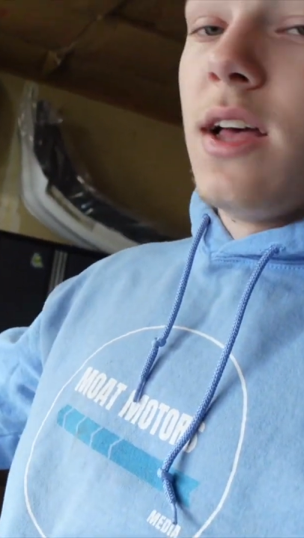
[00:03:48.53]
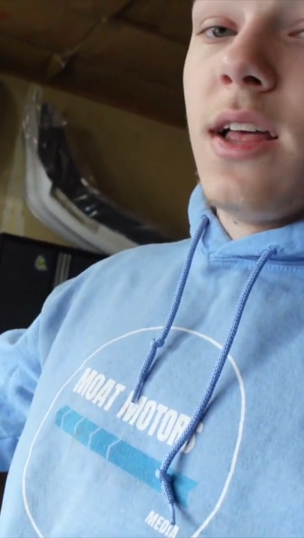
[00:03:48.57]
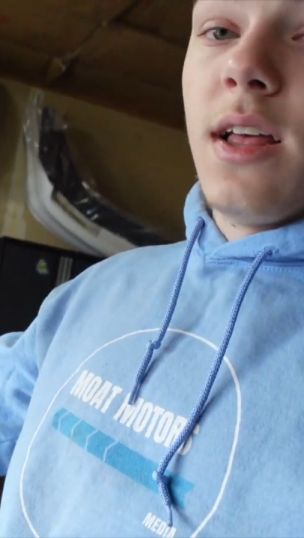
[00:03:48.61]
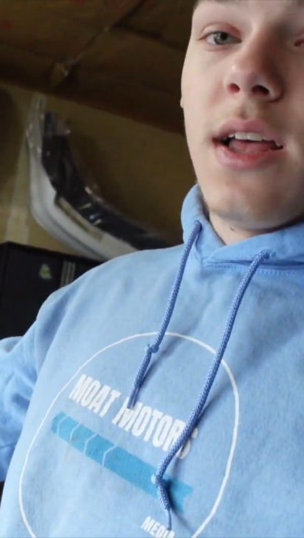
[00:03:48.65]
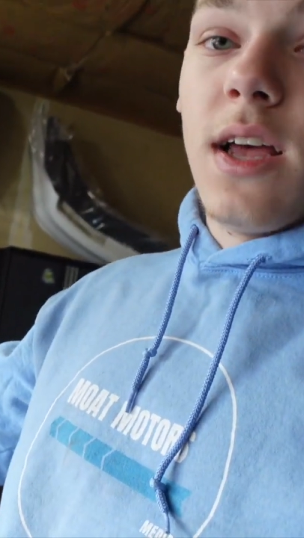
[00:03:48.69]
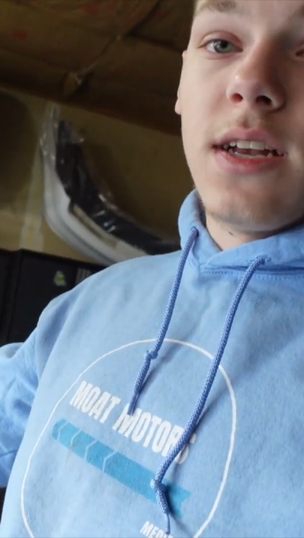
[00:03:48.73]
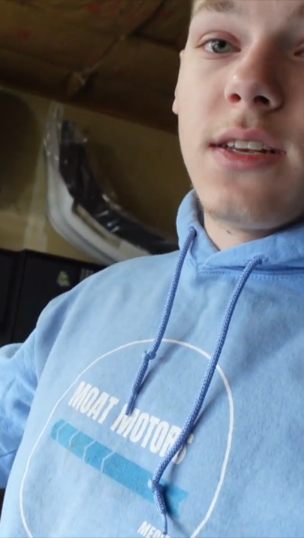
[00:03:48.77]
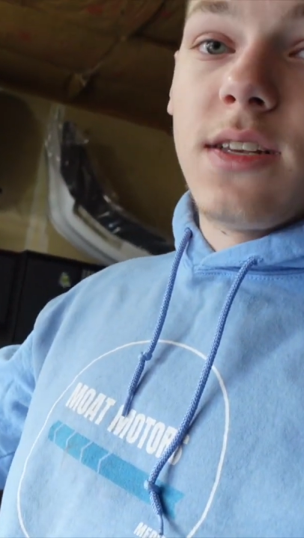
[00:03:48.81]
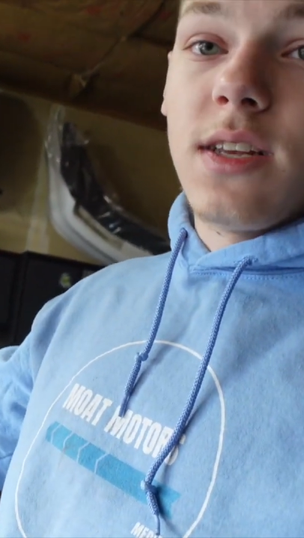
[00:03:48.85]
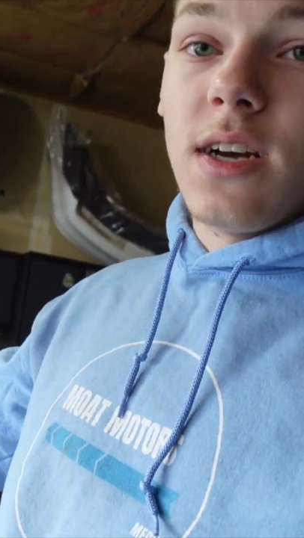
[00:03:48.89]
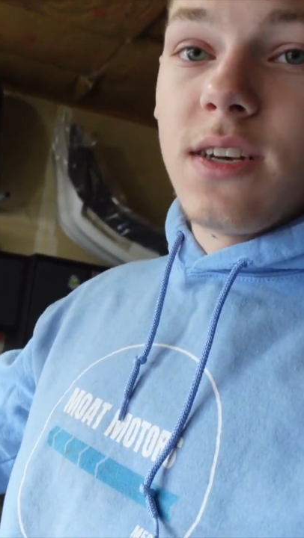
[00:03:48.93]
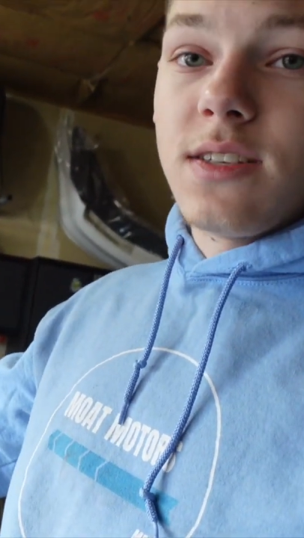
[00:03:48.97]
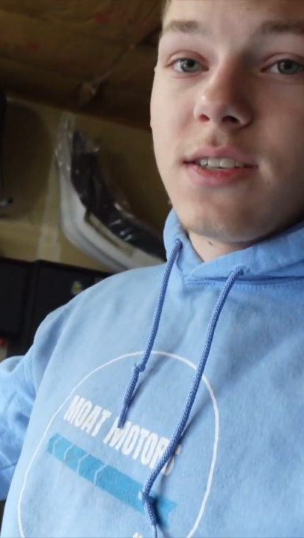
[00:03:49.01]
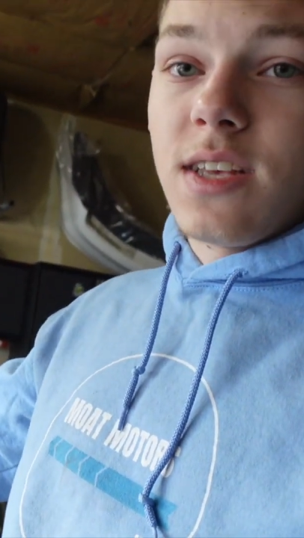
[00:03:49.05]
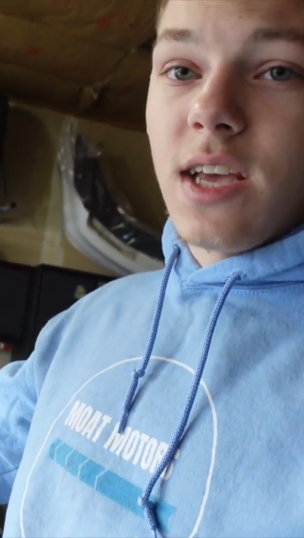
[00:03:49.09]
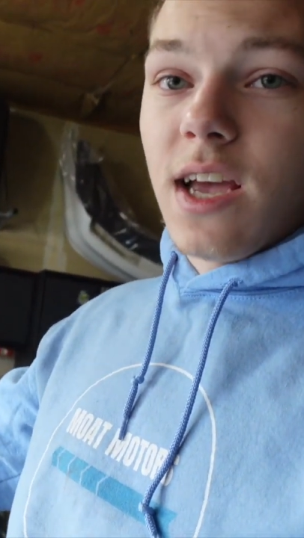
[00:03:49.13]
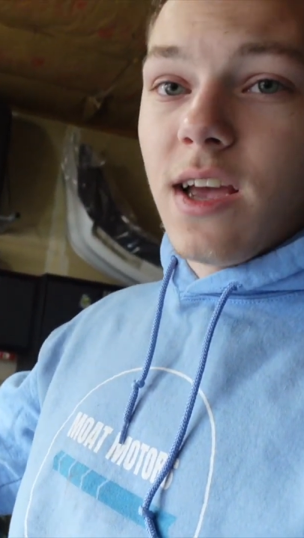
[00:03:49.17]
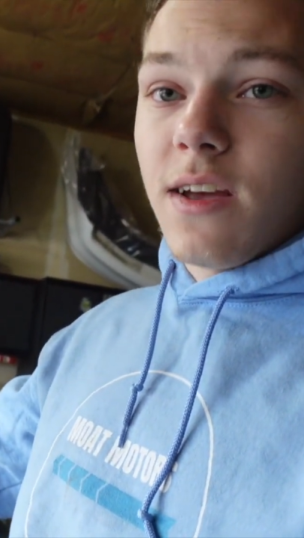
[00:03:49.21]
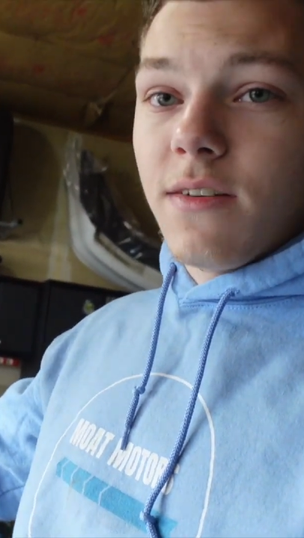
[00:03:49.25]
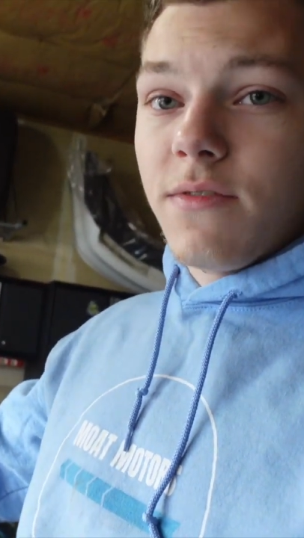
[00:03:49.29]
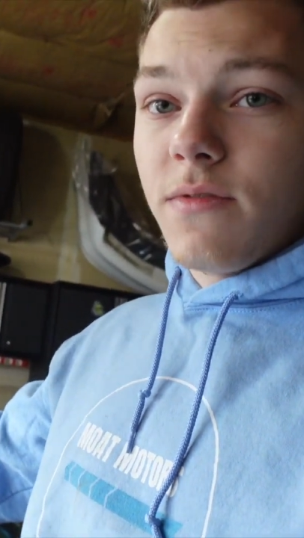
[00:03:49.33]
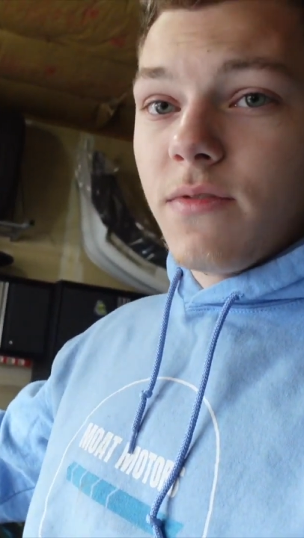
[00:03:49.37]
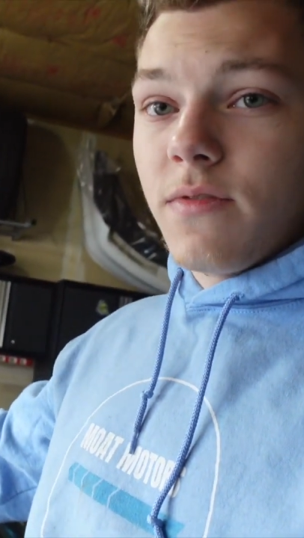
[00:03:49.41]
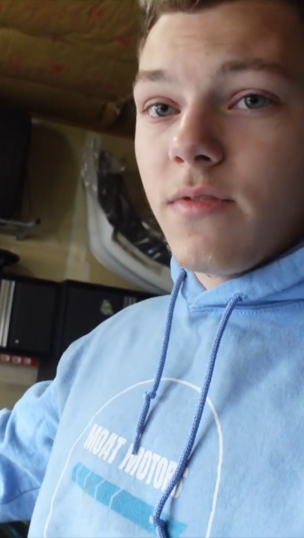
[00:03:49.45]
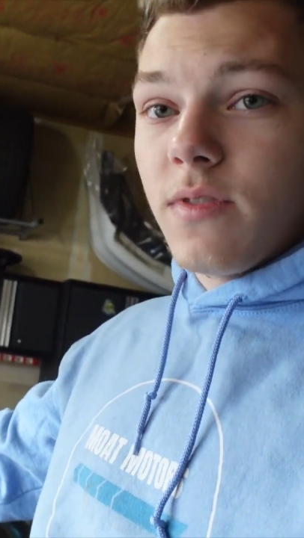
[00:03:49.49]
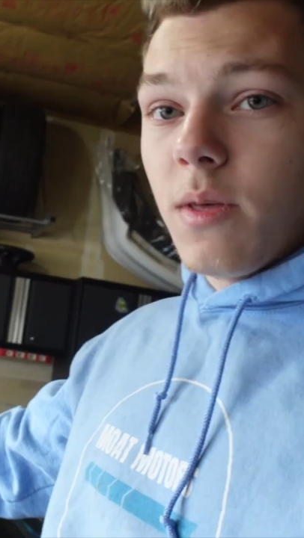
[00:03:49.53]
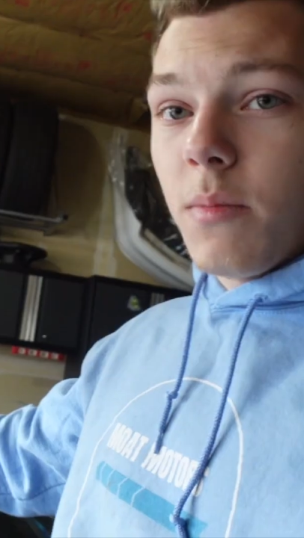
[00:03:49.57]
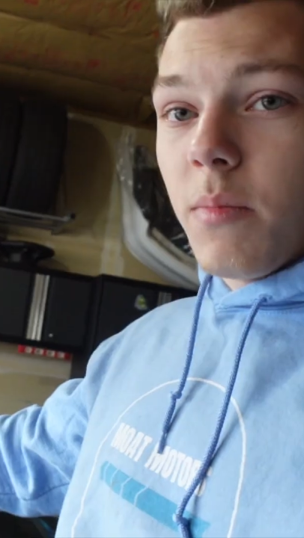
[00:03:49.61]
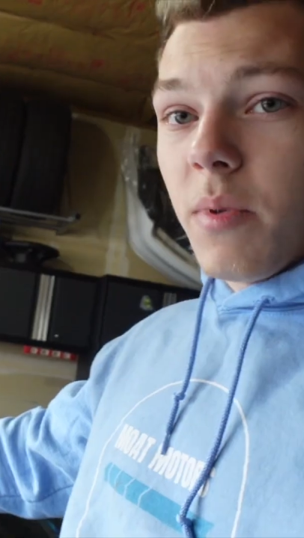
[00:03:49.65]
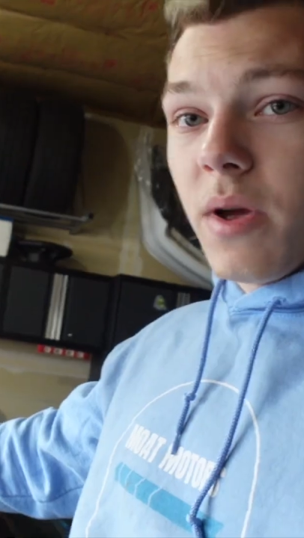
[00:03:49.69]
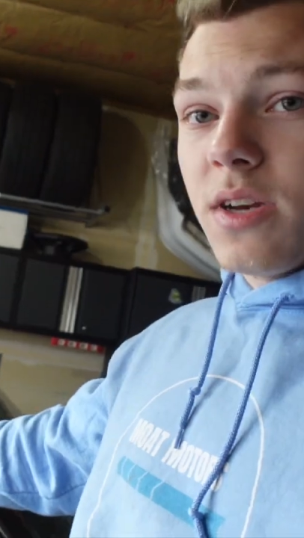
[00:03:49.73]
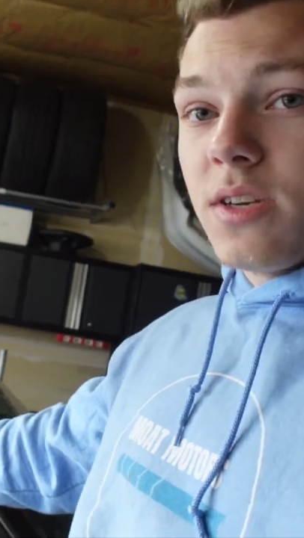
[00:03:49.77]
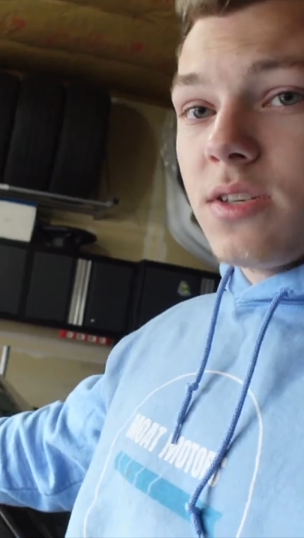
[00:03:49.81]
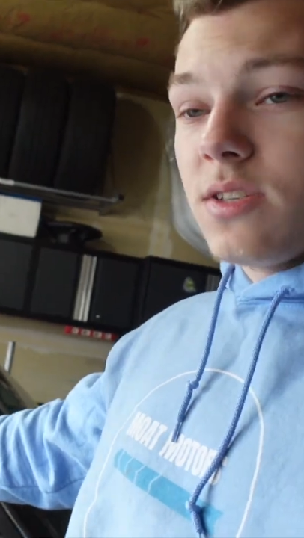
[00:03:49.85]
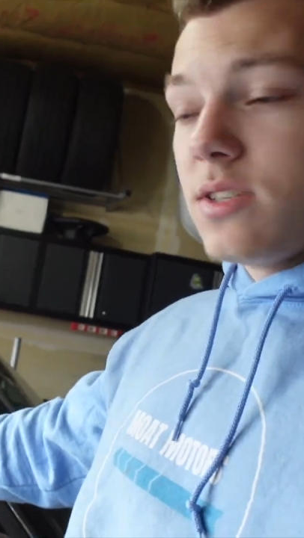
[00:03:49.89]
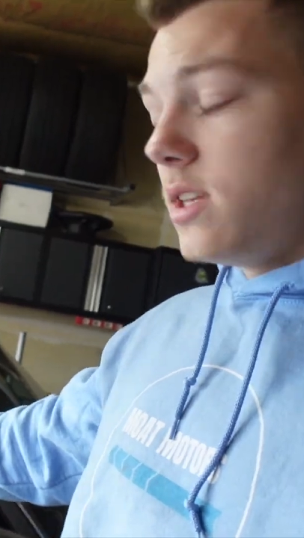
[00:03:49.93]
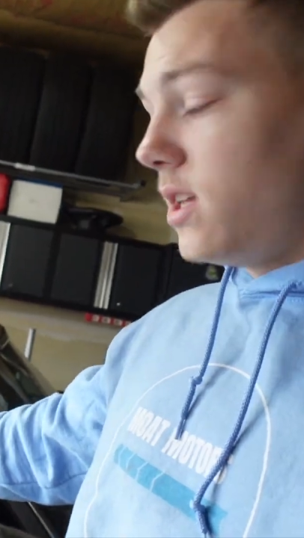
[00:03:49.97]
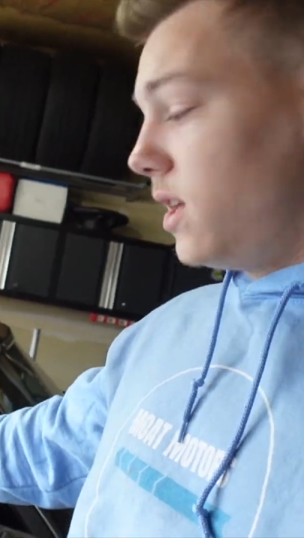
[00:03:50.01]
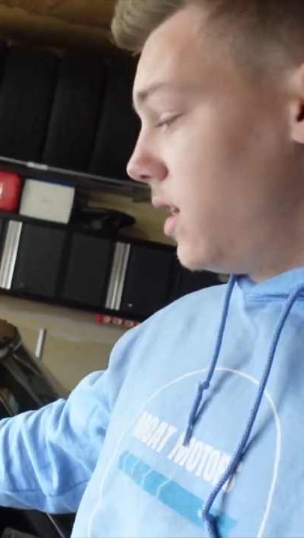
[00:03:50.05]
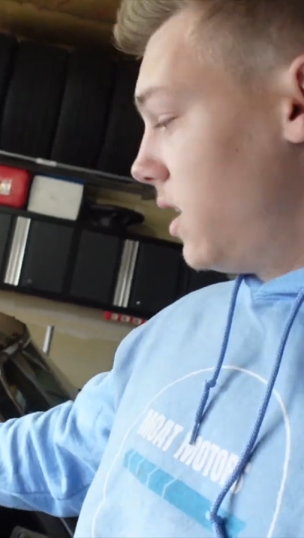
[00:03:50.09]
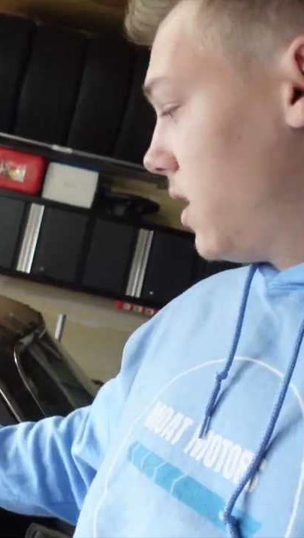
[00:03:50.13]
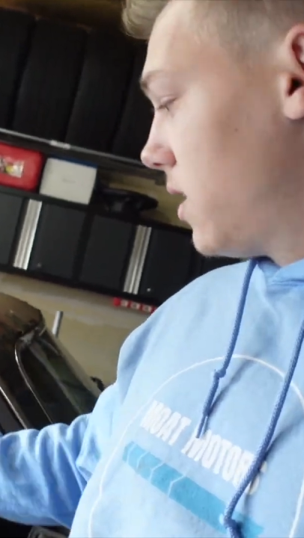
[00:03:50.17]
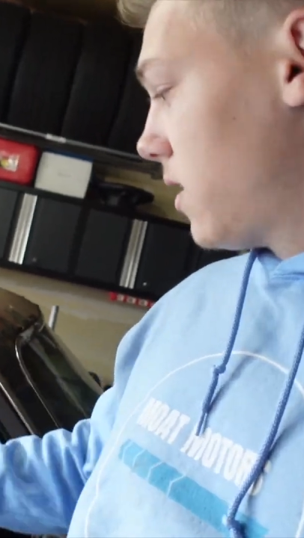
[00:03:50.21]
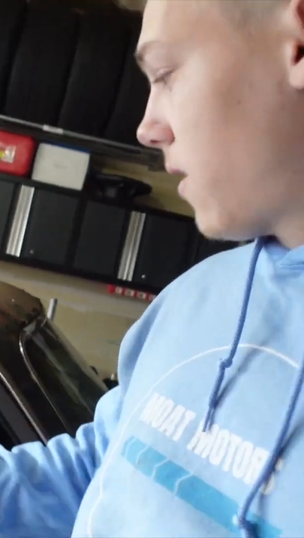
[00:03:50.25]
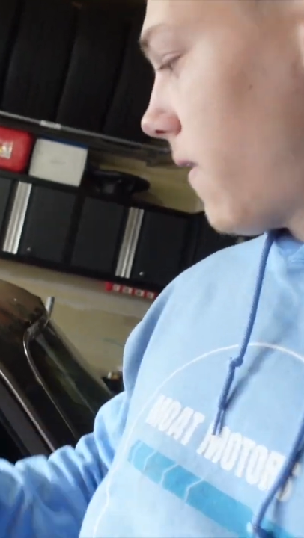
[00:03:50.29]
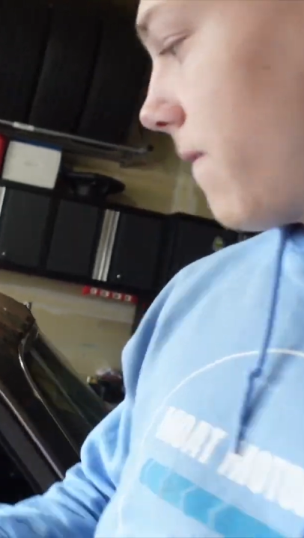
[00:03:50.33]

It does have the bench seat in the